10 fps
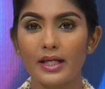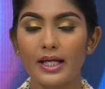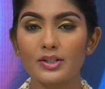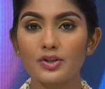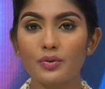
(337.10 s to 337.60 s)

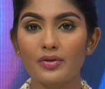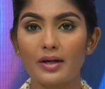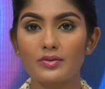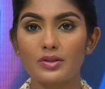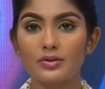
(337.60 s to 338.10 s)
In
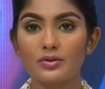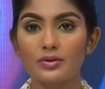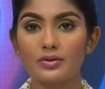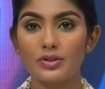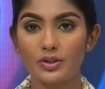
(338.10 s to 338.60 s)

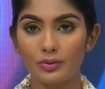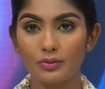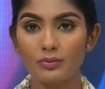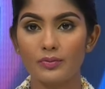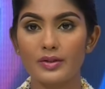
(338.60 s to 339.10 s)
2002,
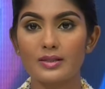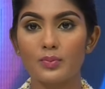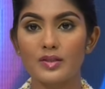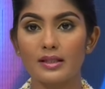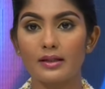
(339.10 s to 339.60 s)
this
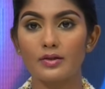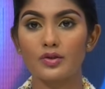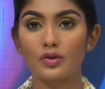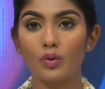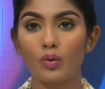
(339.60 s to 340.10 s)
Brazilian
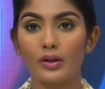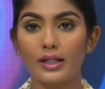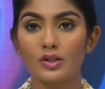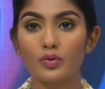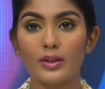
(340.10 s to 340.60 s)
scored
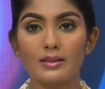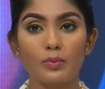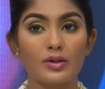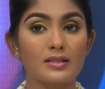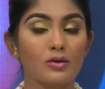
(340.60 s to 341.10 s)
in 20.07
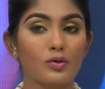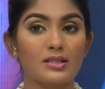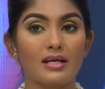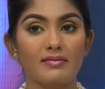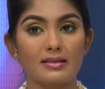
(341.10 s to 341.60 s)
seconds.
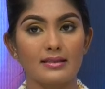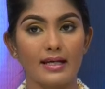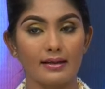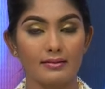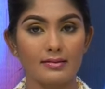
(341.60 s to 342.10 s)
Brazilian.
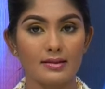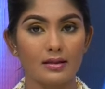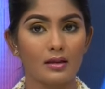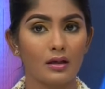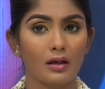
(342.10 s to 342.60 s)

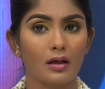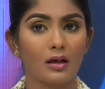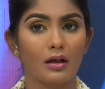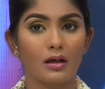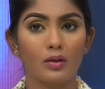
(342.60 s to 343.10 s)

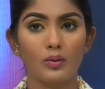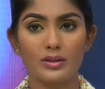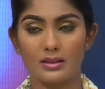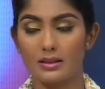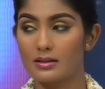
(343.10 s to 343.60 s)
Who is this?